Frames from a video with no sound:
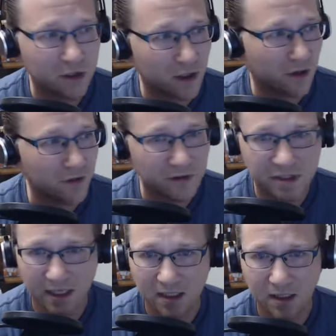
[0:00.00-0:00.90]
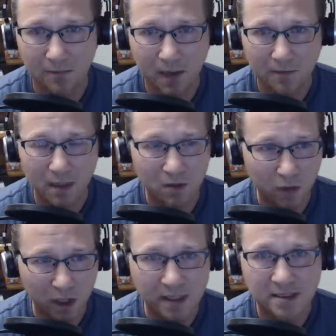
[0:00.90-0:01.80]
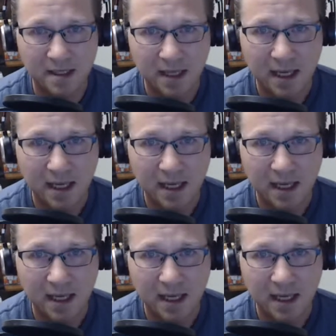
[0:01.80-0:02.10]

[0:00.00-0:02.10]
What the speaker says: good on their Second Amendment rights.